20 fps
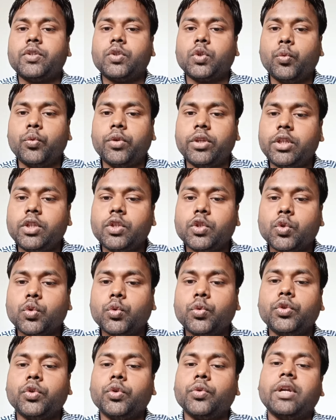So we need
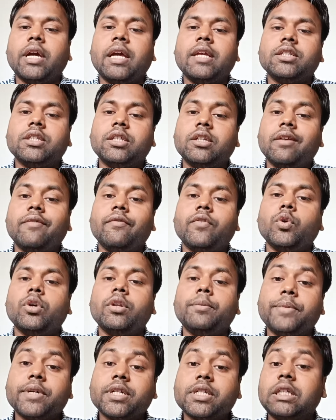to recognize the revenue
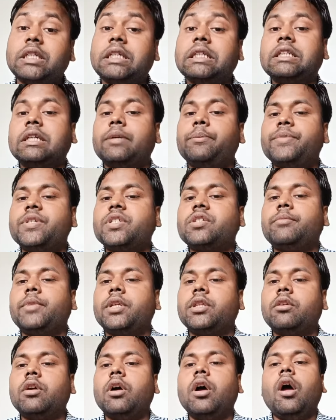on percentage completion
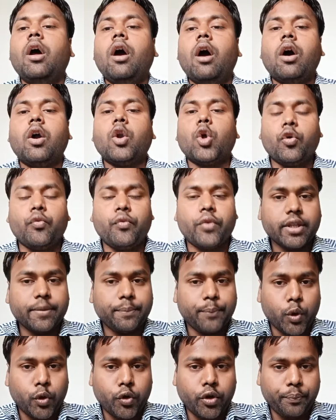method or over
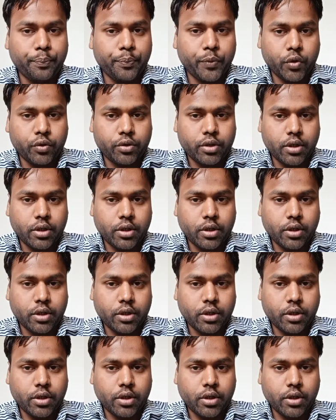the period of